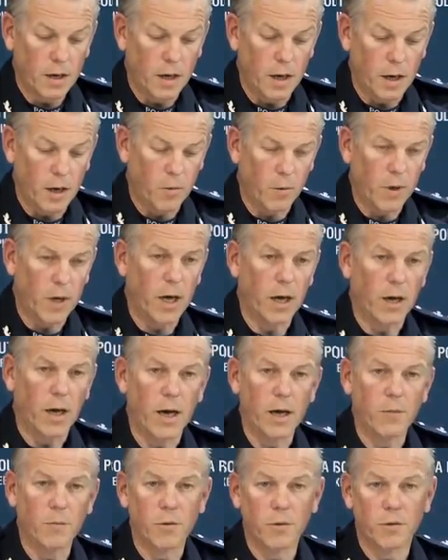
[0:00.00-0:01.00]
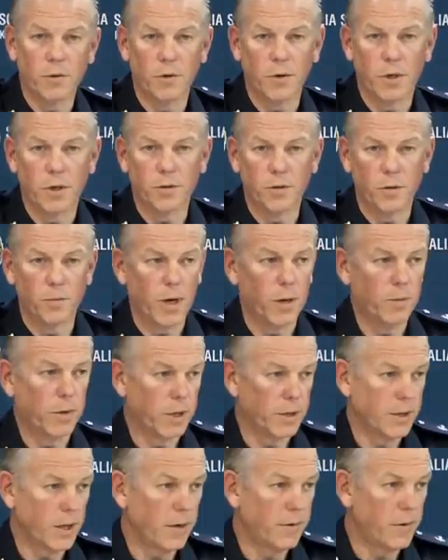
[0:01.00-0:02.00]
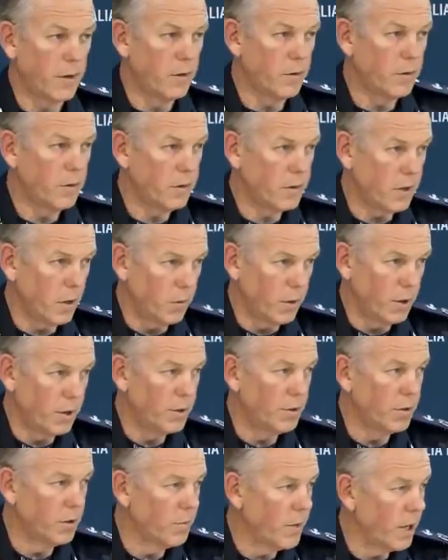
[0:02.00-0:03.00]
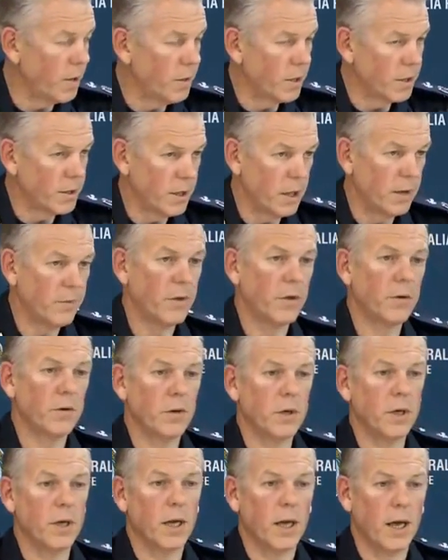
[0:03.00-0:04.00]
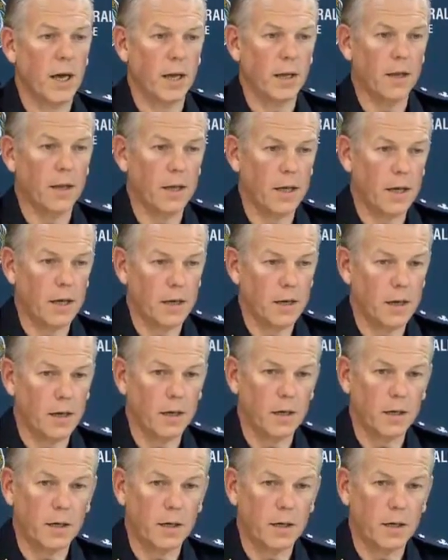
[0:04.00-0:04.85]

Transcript: Uh, we are able to issue public safety orders, and we issued a public safety order at the uh,